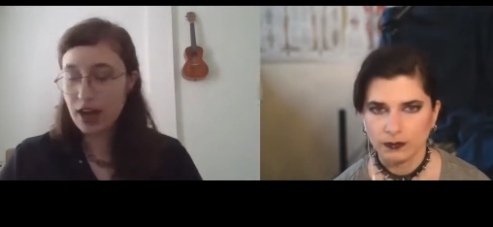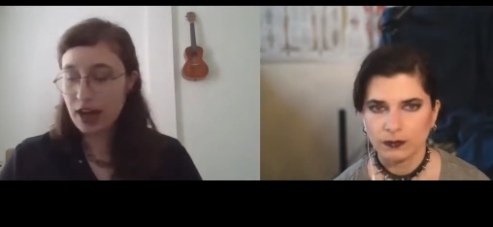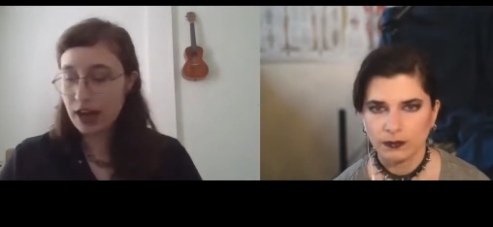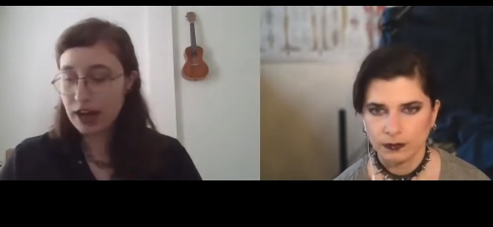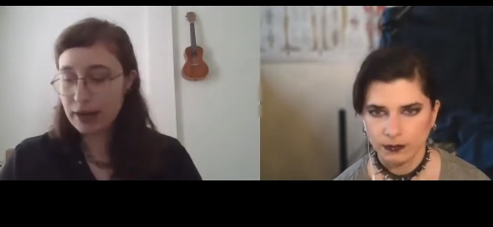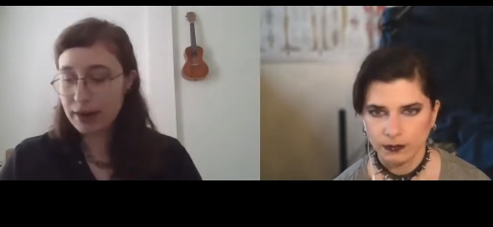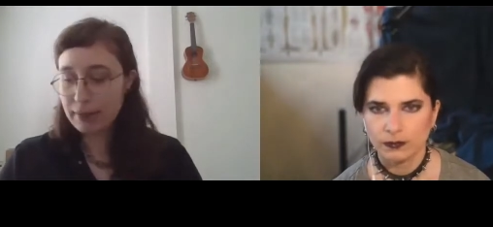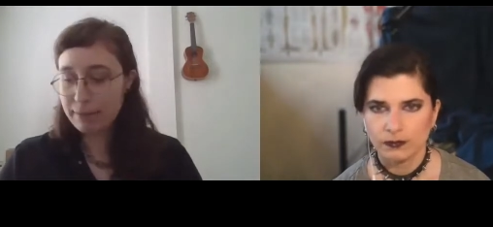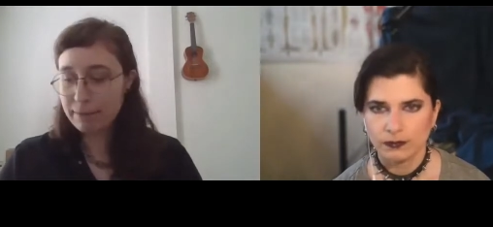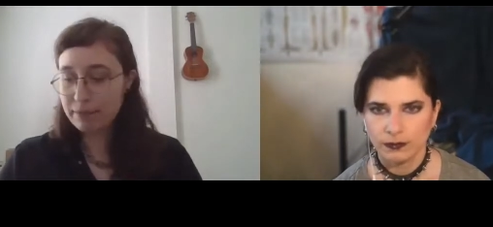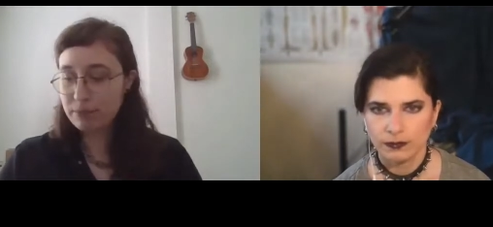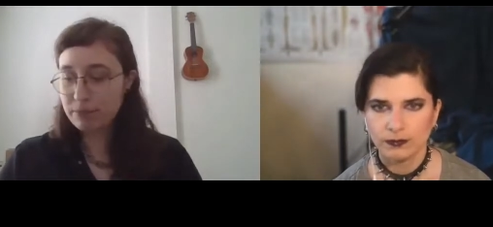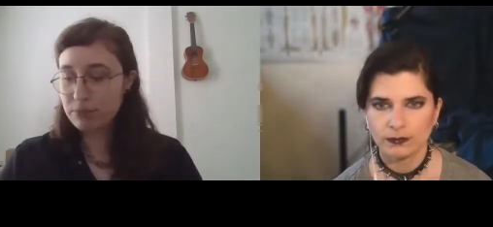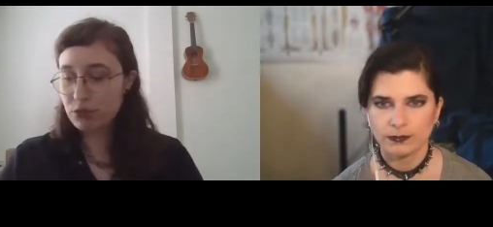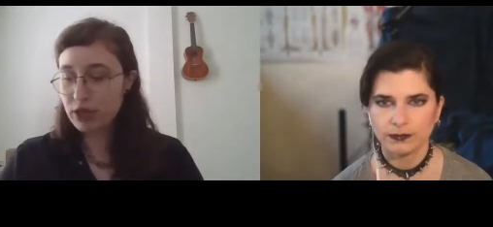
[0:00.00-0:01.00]
Speaker 1: Um,
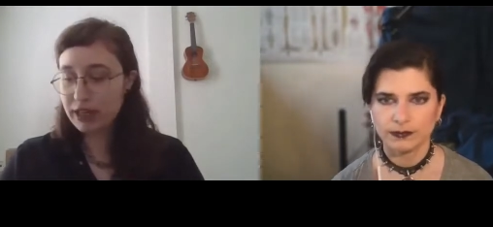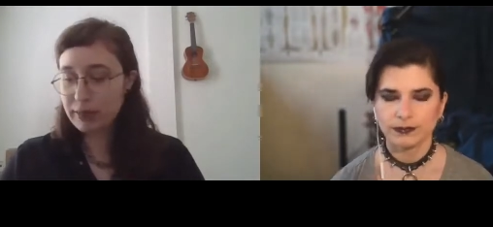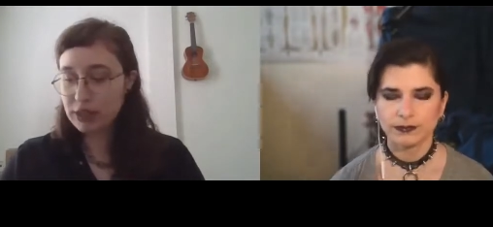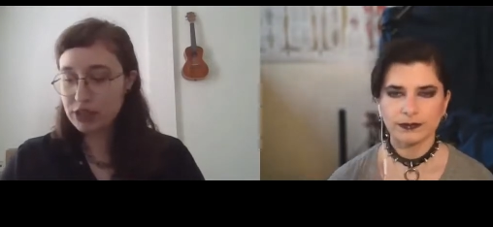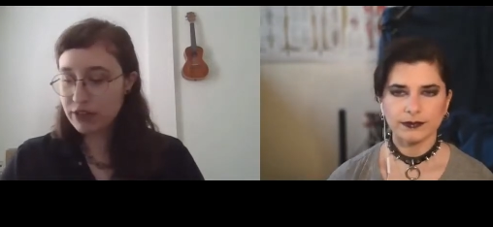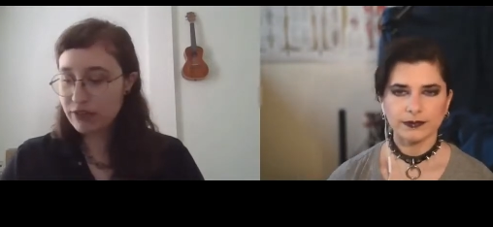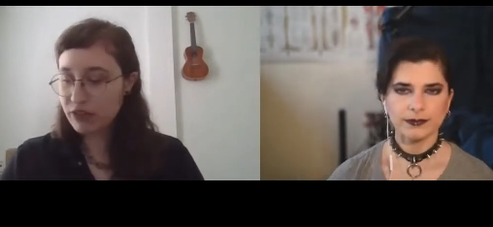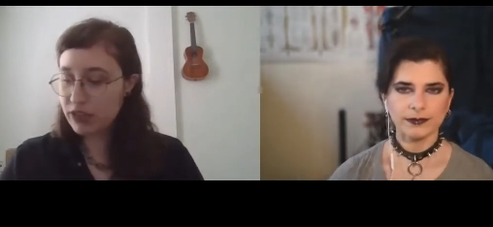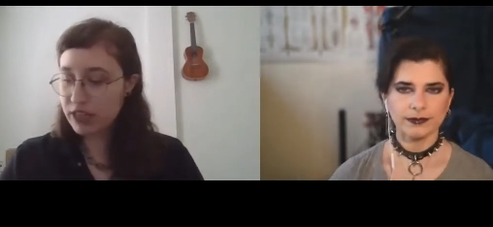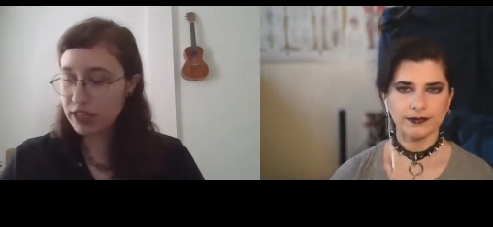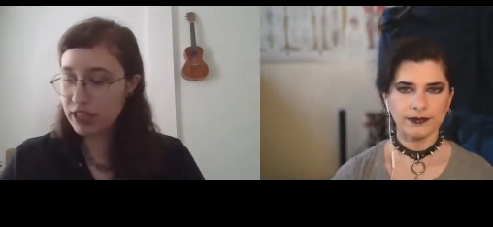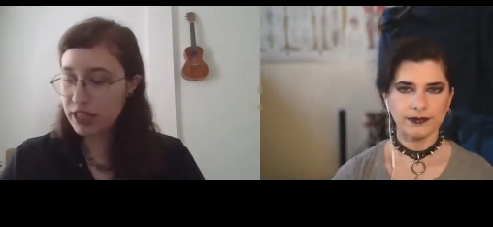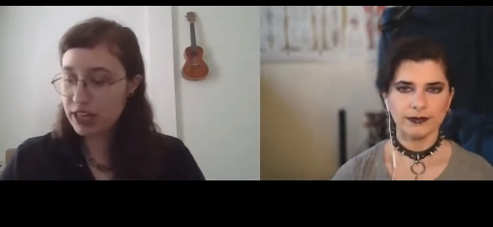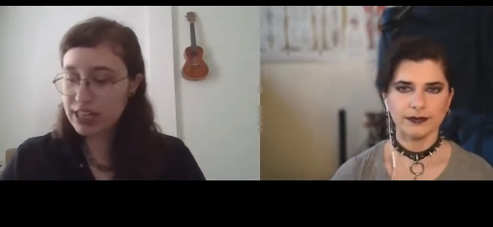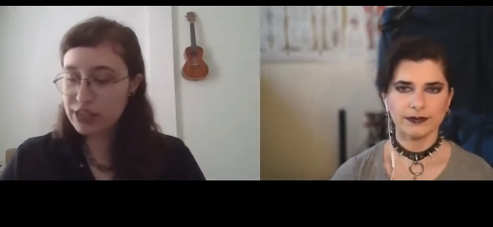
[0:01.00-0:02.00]
pretty much
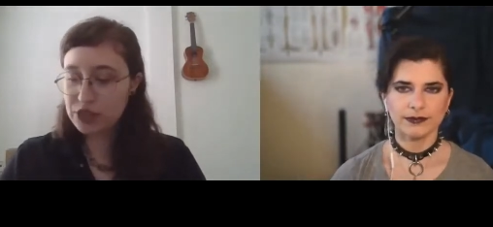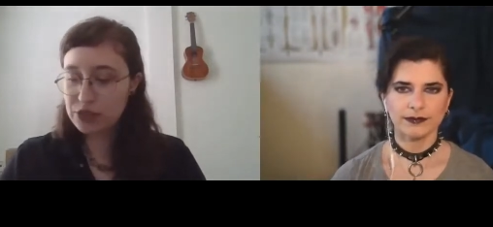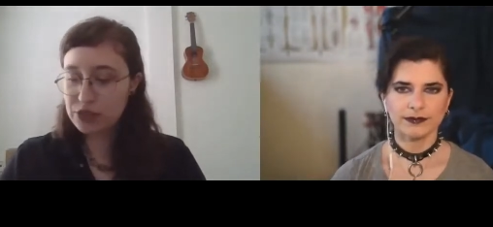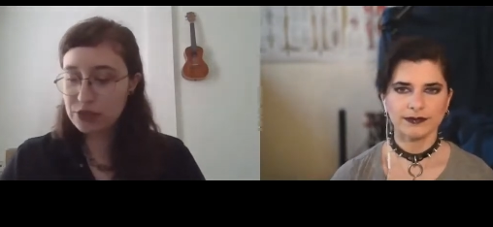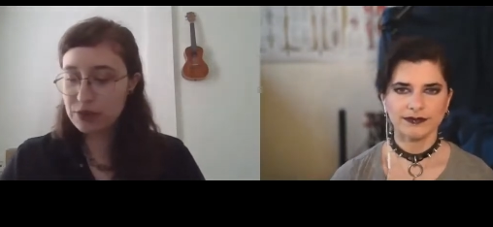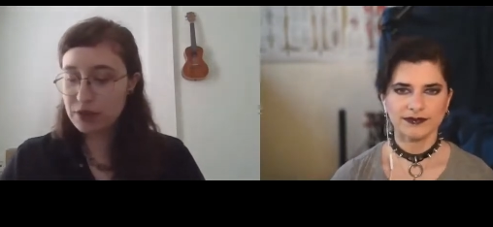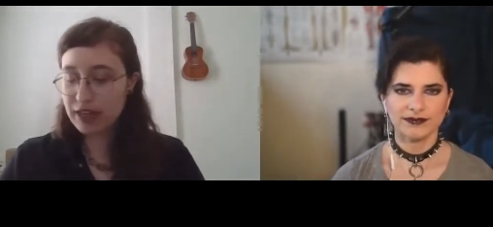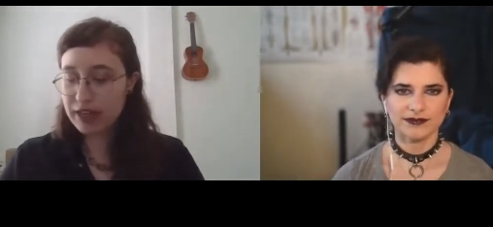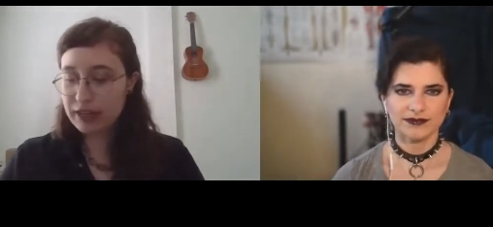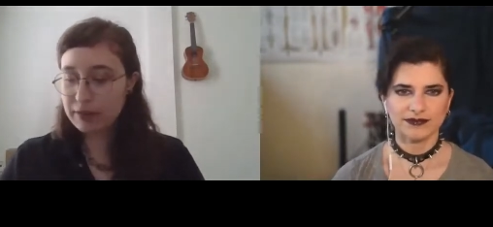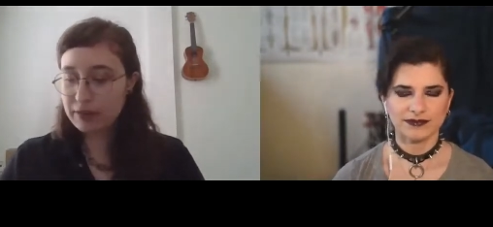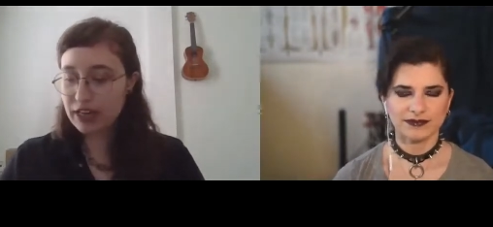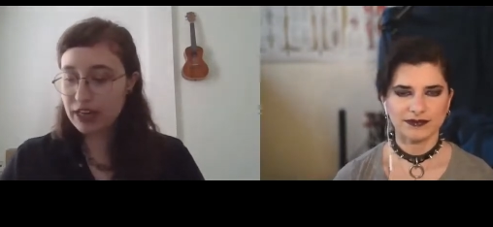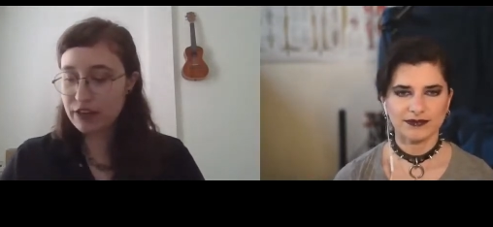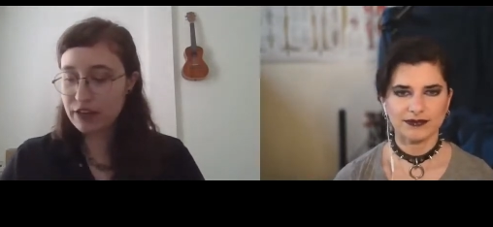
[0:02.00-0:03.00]
everything that I do
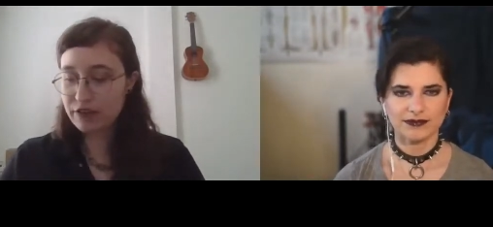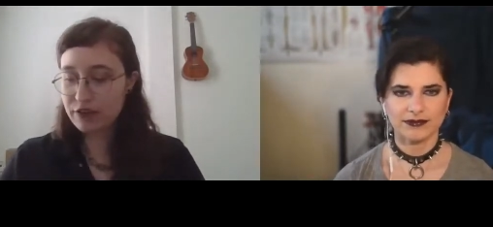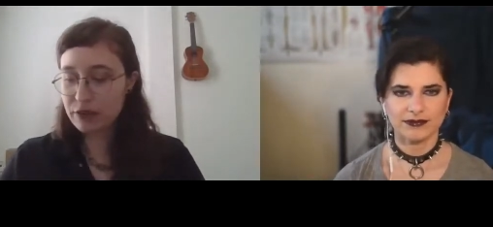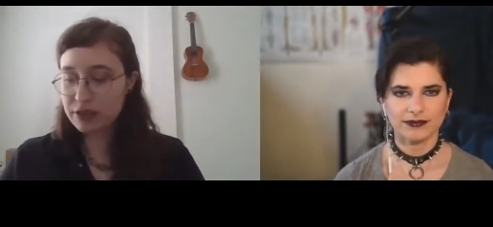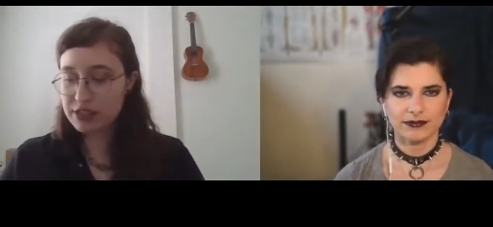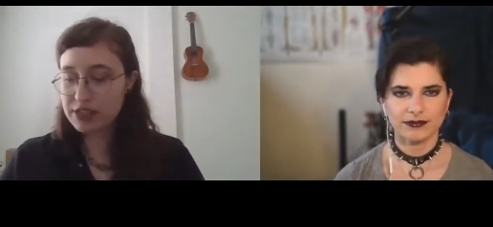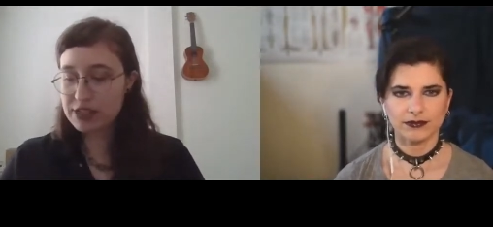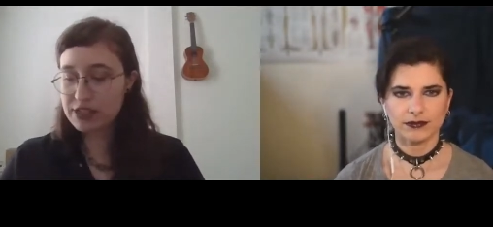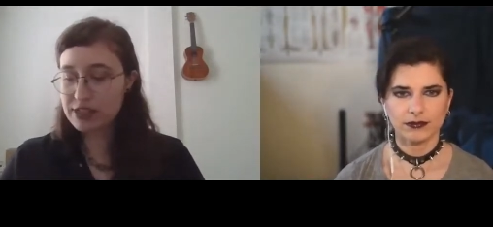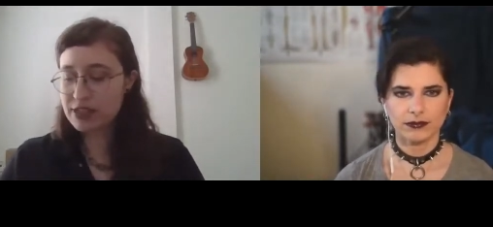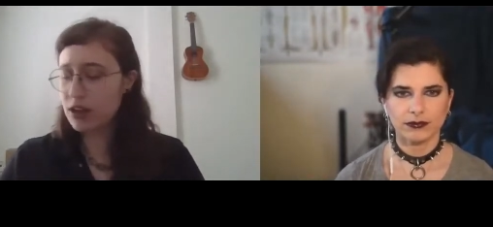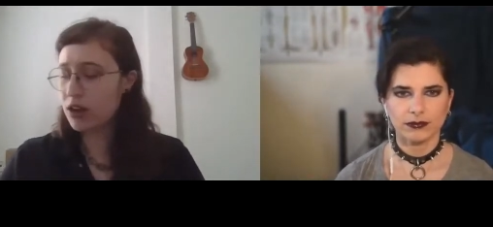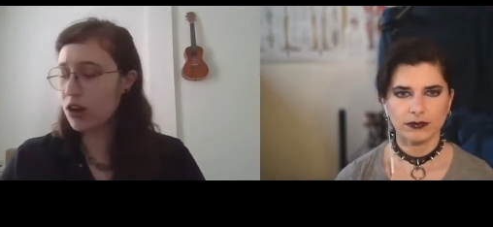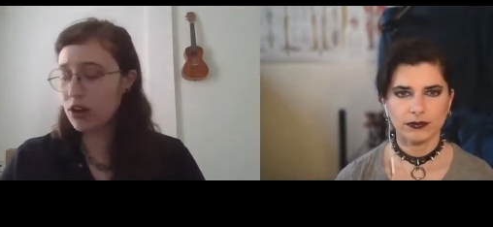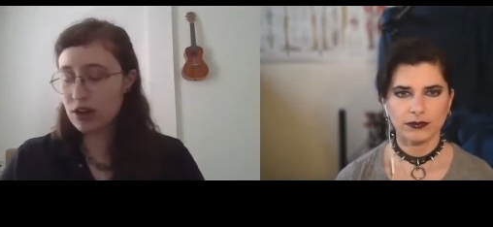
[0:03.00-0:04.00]
um, kind of focuses
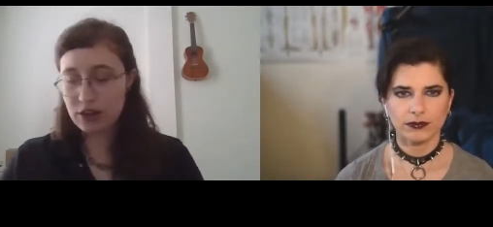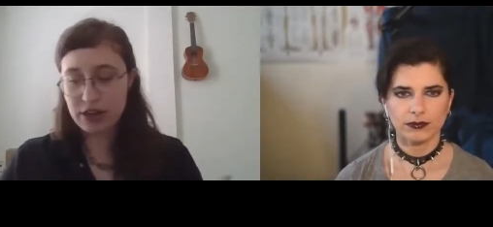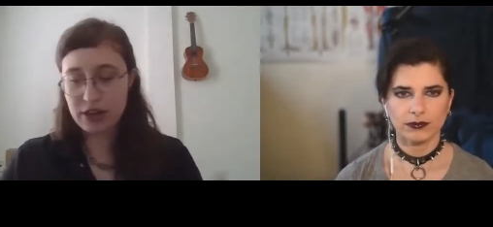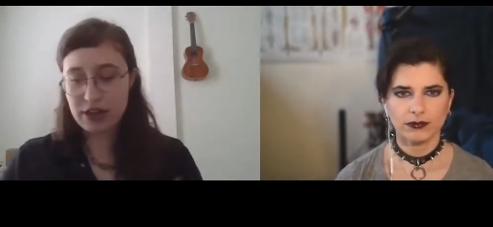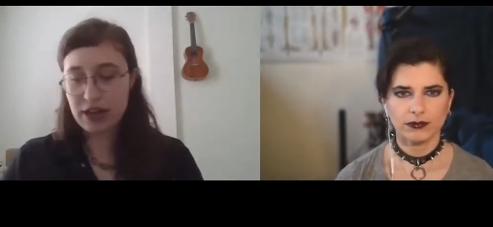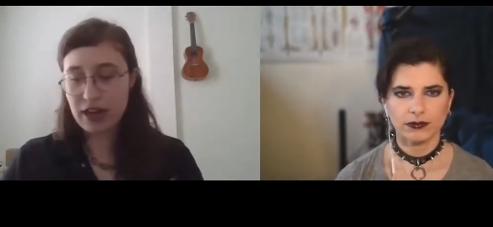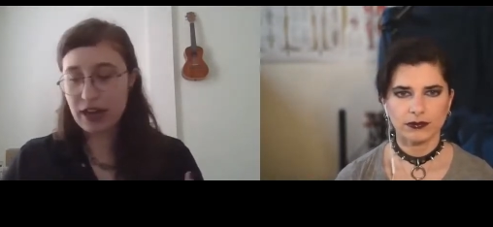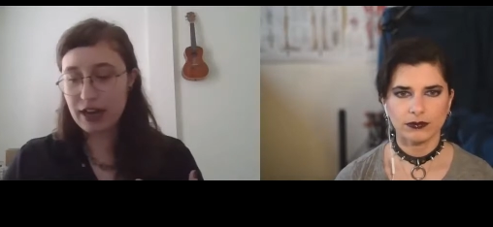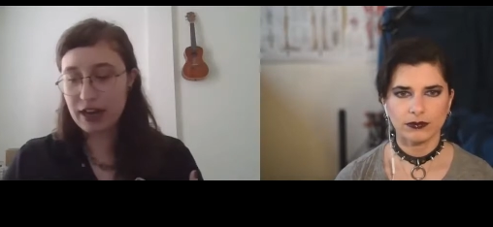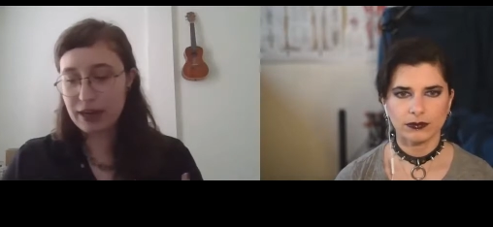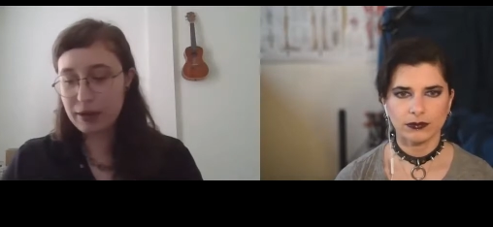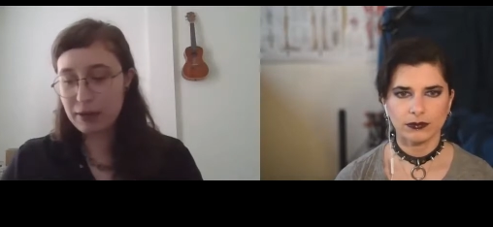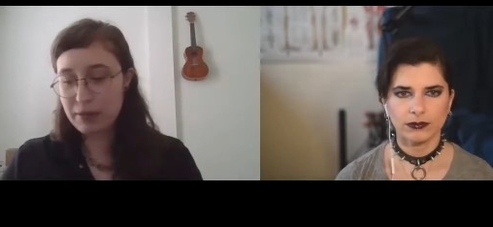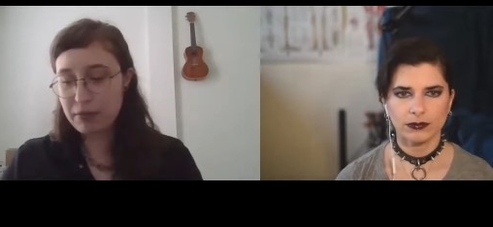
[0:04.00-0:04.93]
on uh,